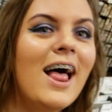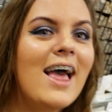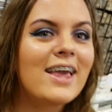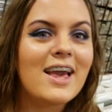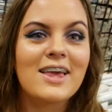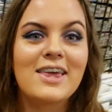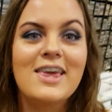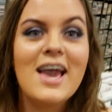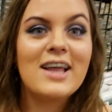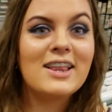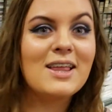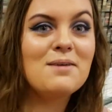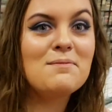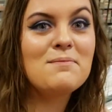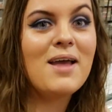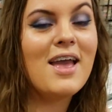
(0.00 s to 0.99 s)
like kicked
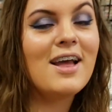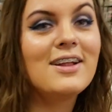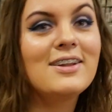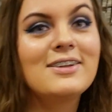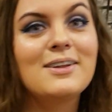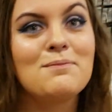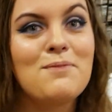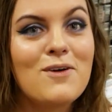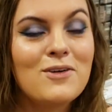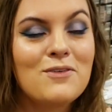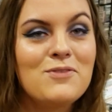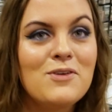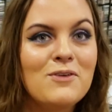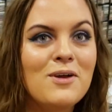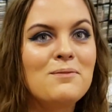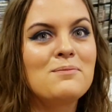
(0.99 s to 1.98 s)
him and it broke a
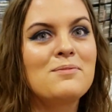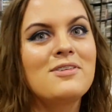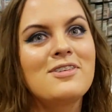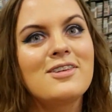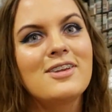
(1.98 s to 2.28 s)
few ribs.